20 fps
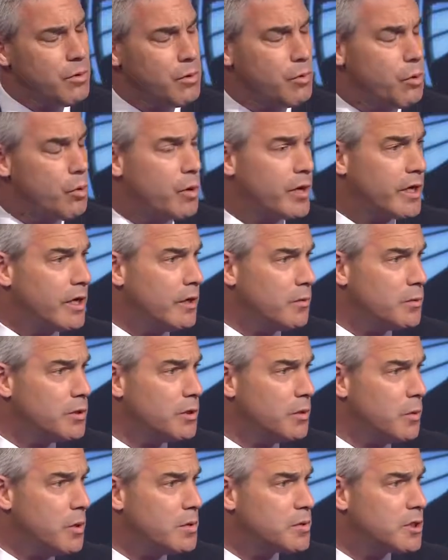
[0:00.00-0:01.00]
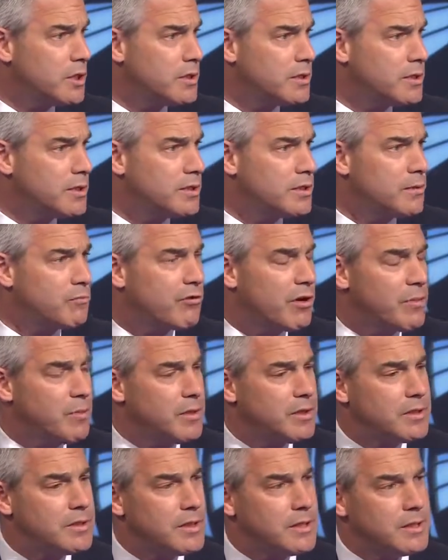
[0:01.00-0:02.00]
Well, we're working up two options, as the Prime
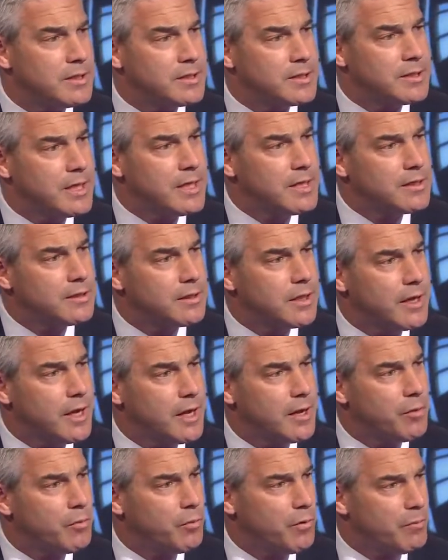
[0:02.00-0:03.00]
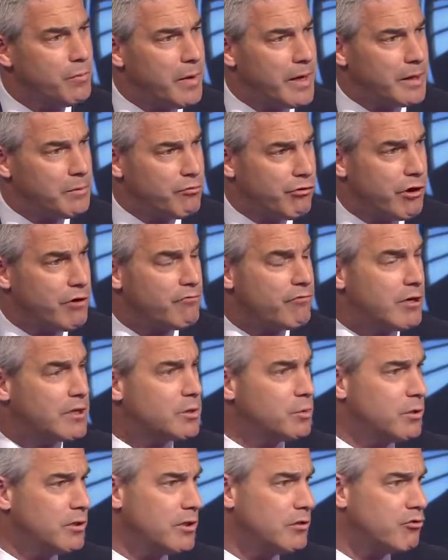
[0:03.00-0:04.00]
Minister has said. Um, we've made
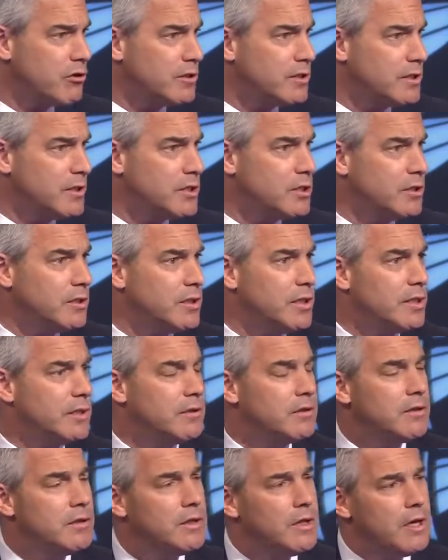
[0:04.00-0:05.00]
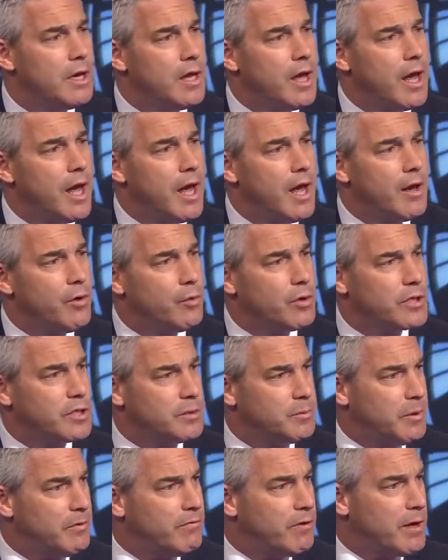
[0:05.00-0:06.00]
progress with the transition deal, uh, which
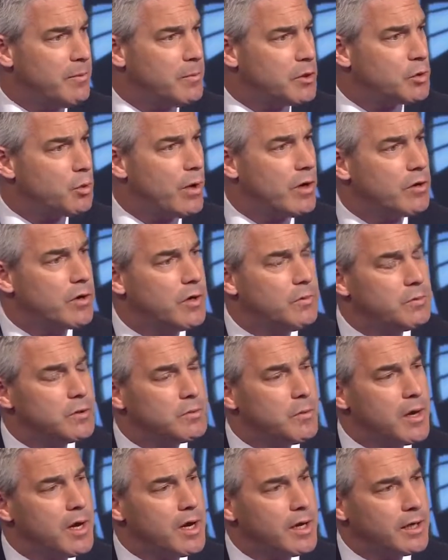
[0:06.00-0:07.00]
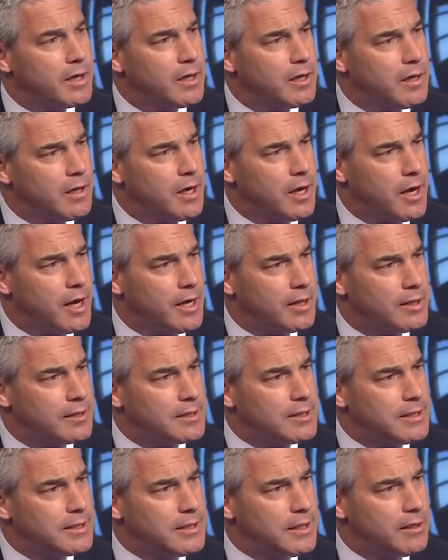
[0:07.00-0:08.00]
has been very much welcomed by uh, the
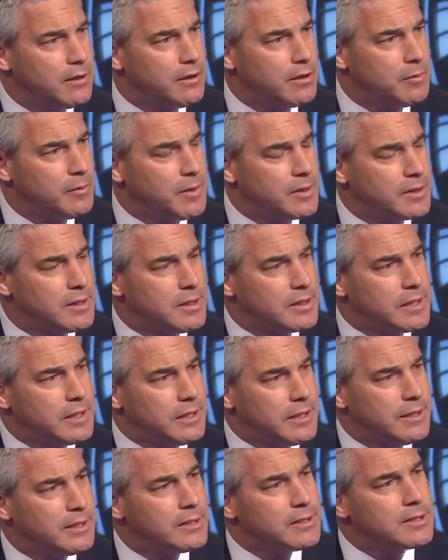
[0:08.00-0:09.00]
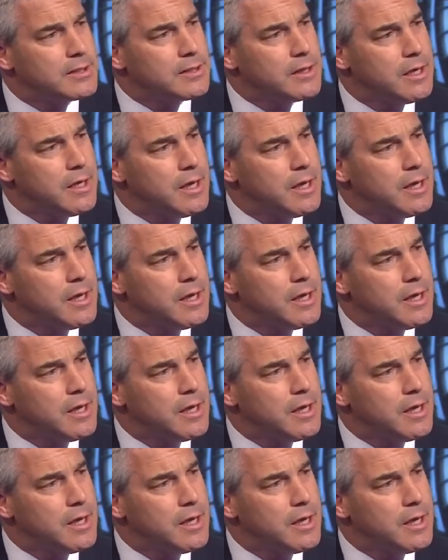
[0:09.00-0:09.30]
city and other business leaders.